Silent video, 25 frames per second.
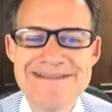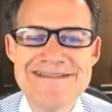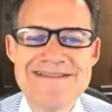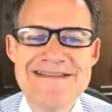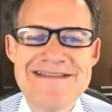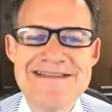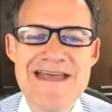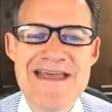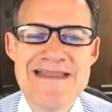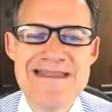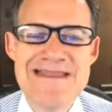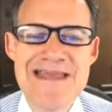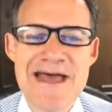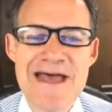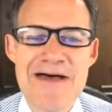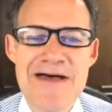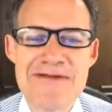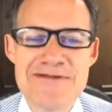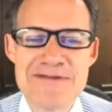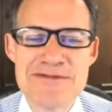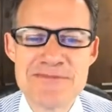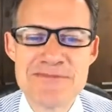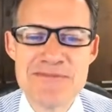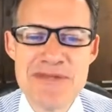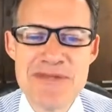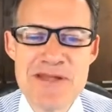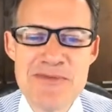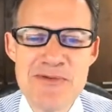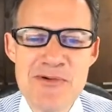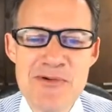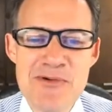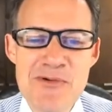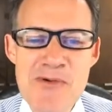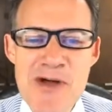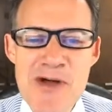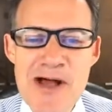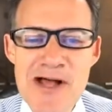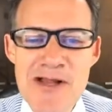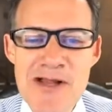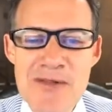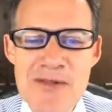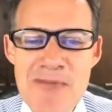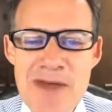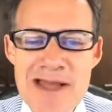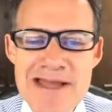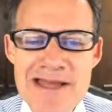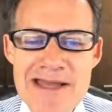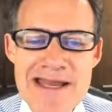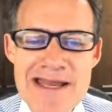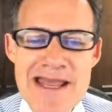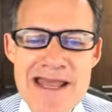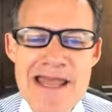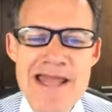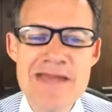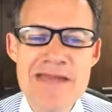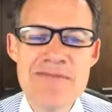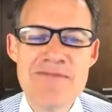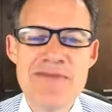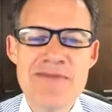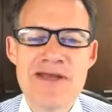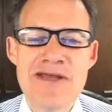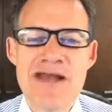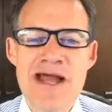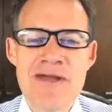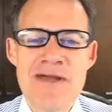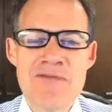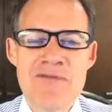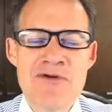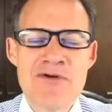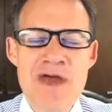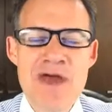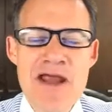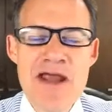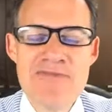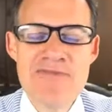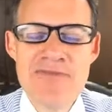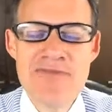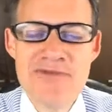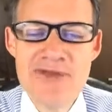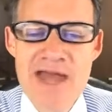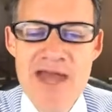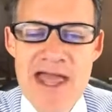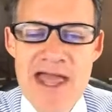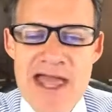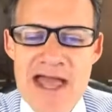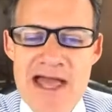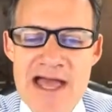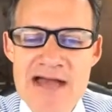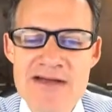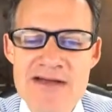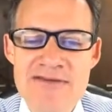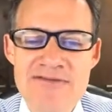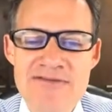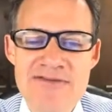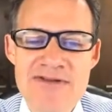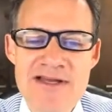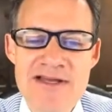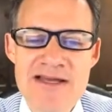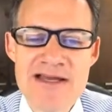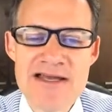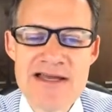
10,000 people well by name, but I'm grateful to have